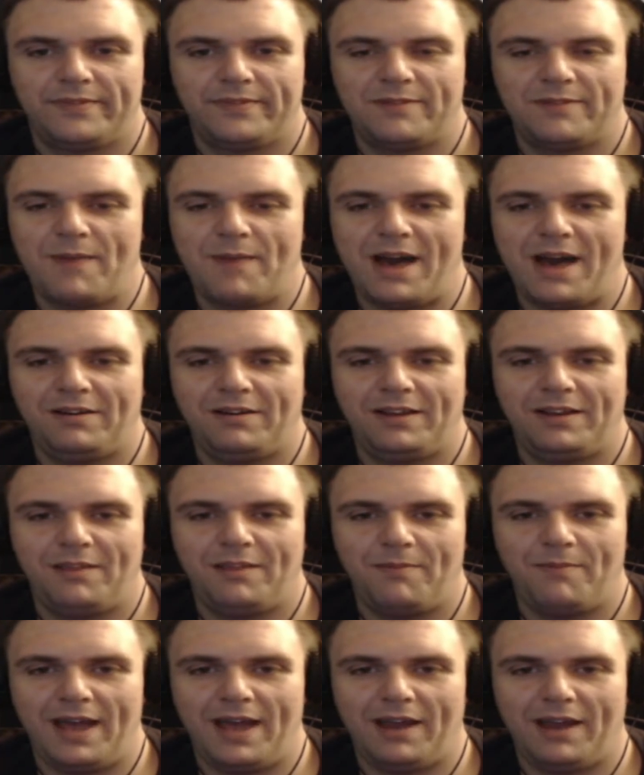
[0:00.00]
the mountain in the
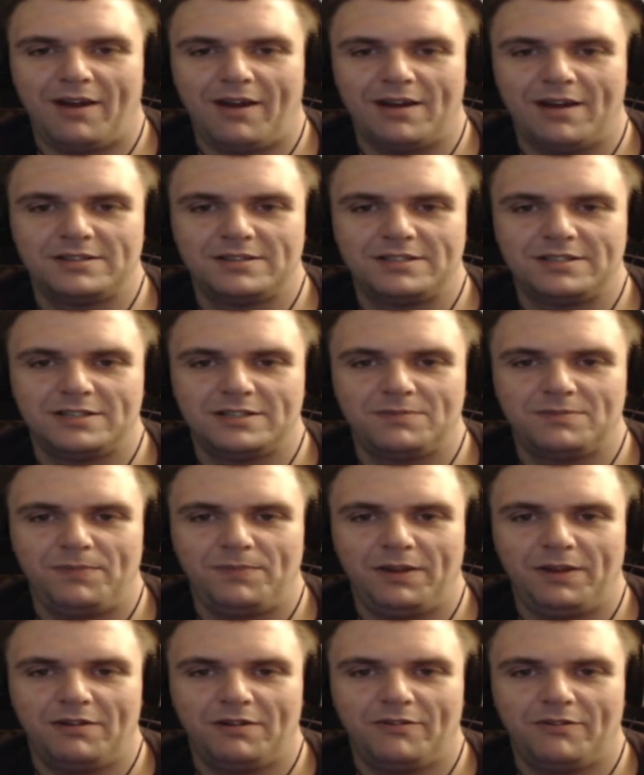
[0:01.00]
background is just
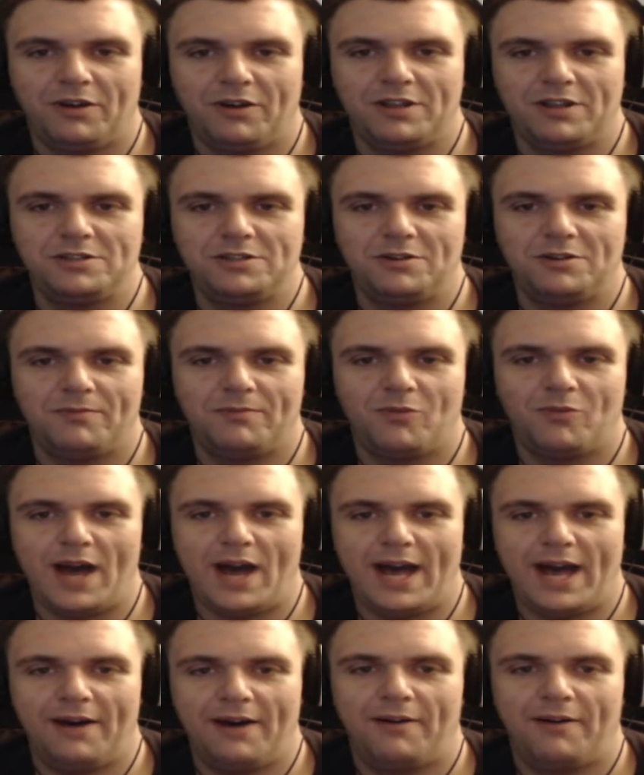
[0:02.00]
beautiful. Could you,
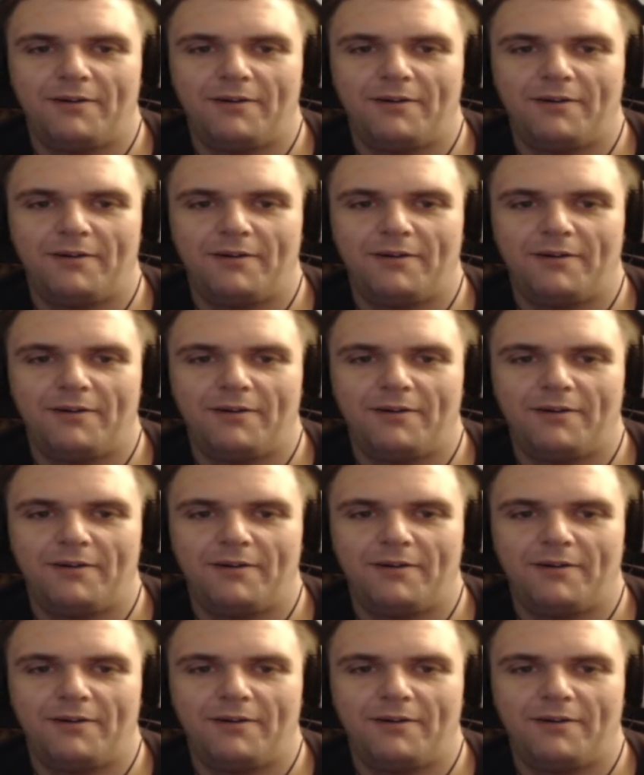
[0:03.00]
wow.